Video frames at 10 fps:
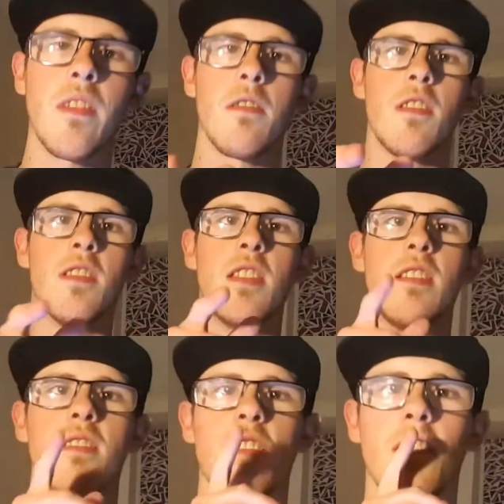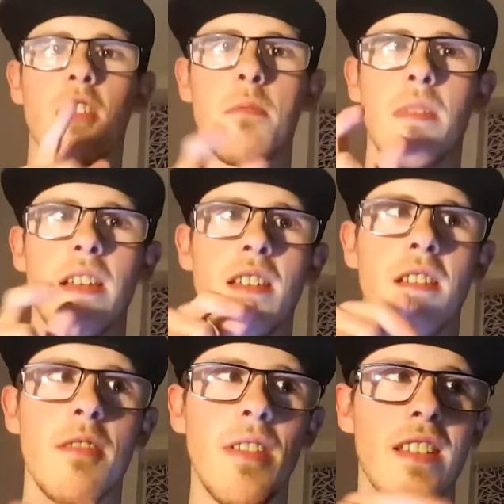Now, one of the scenes that got me,
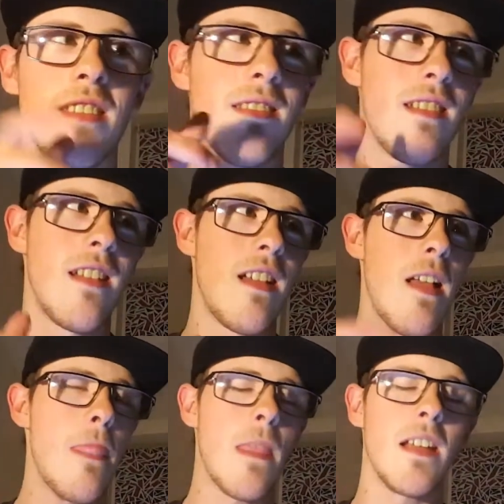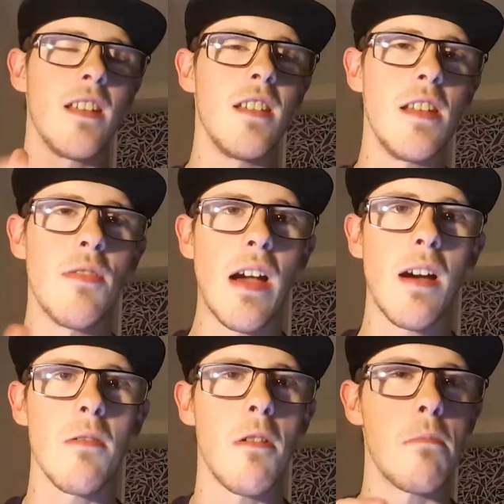I mean, I did leave it
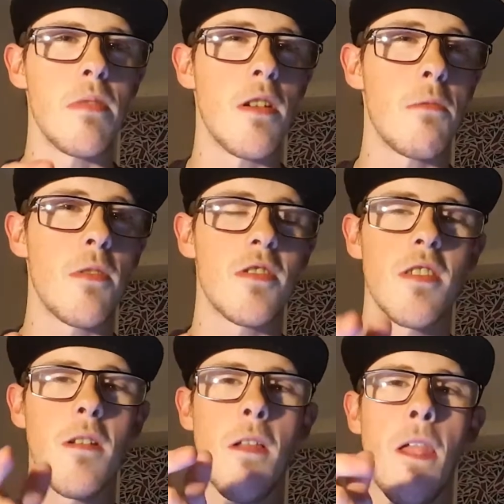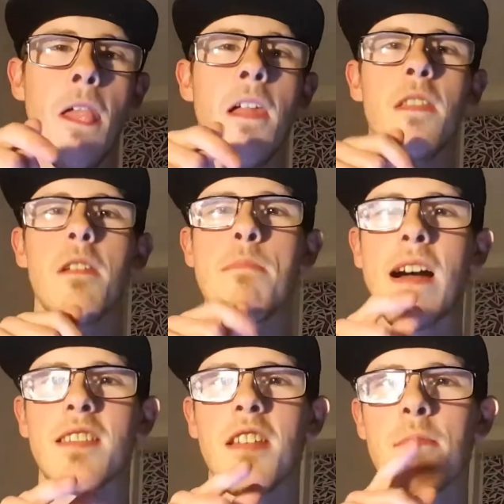out on purpose. The
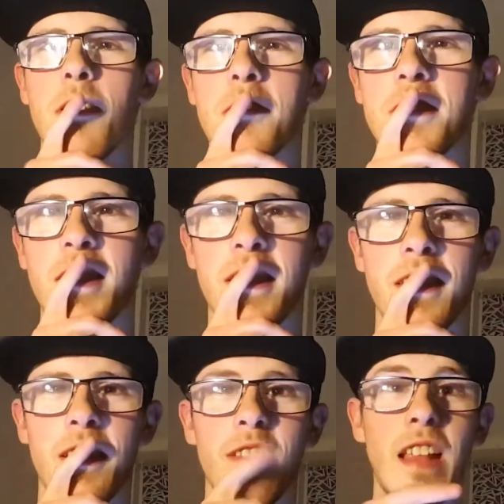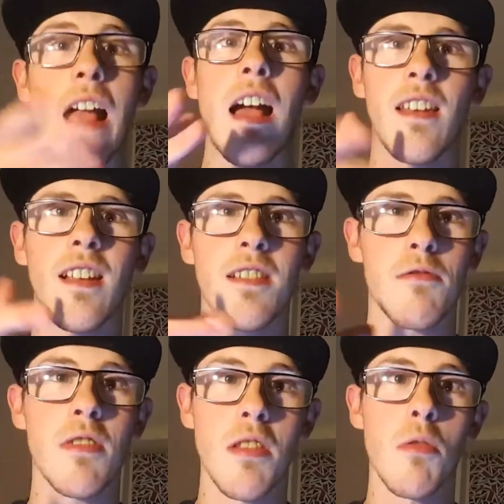basketball scene. I
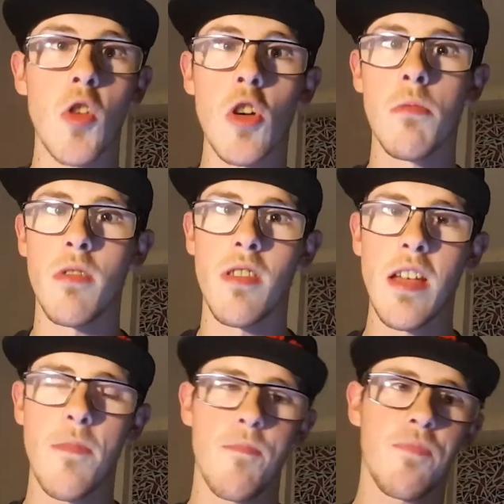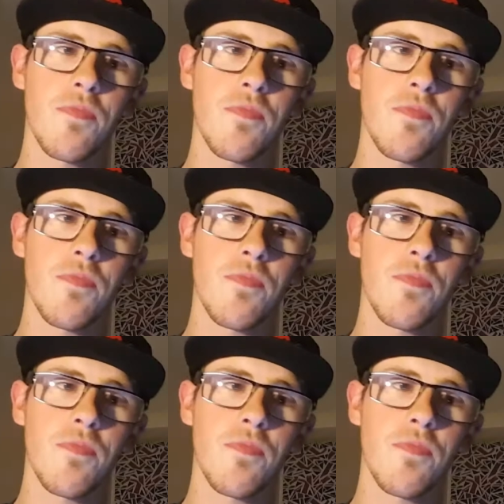like where they were going with it.